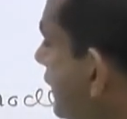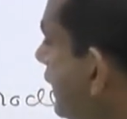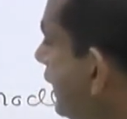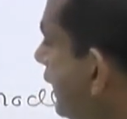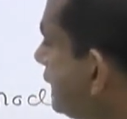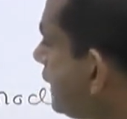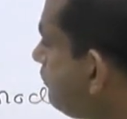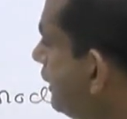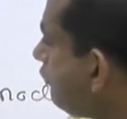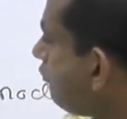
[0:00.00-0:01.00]

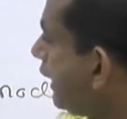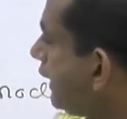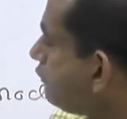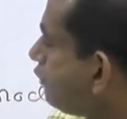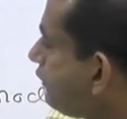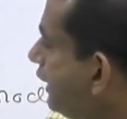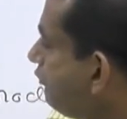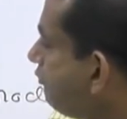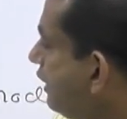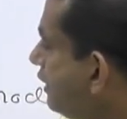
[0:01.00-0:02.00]
realizable value of
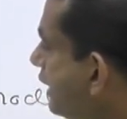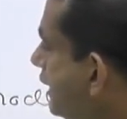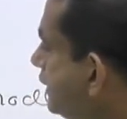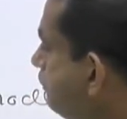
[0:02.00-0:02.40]
inventories